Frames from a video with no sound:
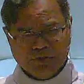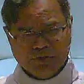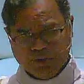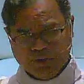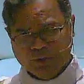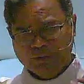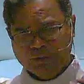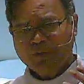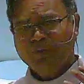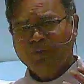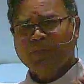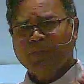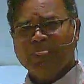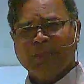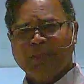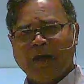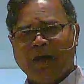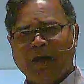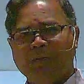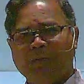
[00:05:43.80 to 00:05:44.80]
When
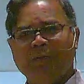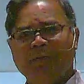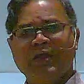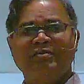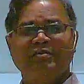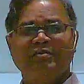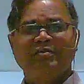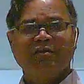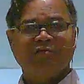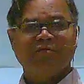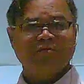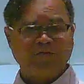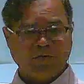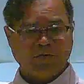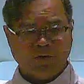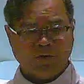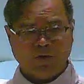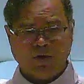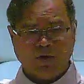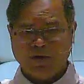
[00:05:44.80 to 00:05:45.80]
you are
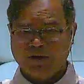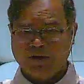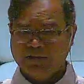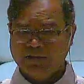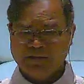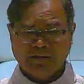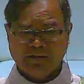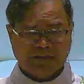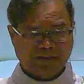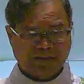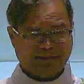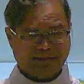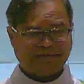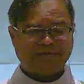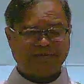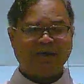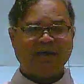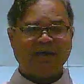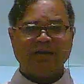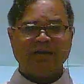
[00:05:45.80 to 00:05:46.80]
waiting for
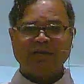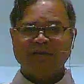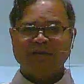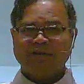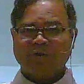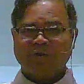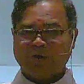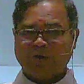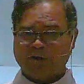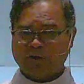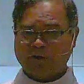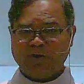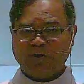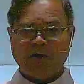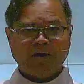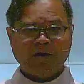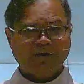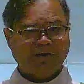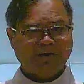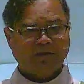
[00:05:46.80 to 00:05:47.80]
a son
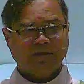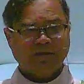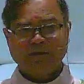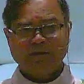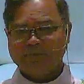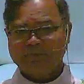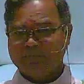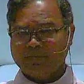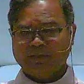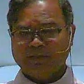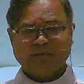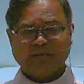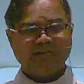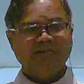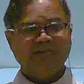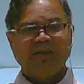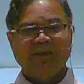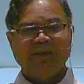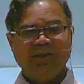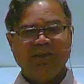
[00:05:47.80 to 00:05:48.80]
or a daughter,
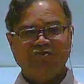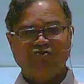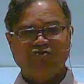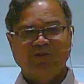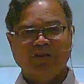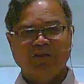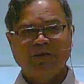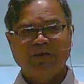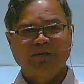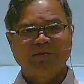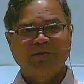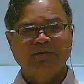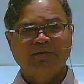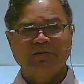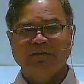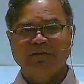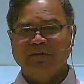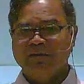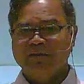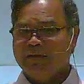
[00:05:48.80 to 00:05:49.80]
a teenager,
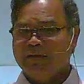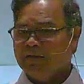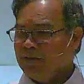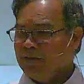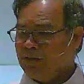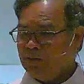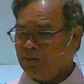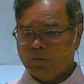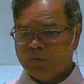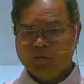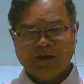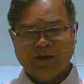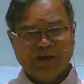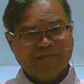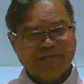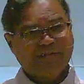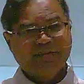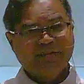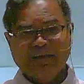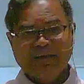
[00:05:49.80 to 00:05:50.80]

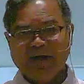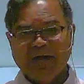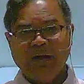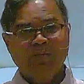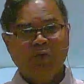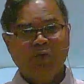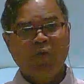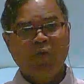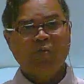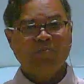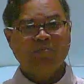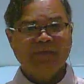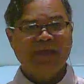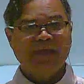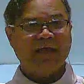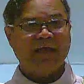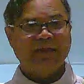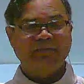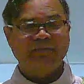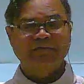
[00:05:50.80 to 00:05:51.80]
who hasn't come
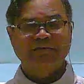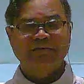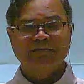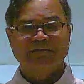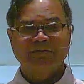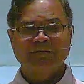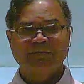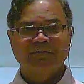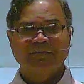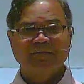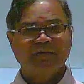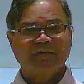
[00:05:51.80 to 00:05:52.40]
home yet,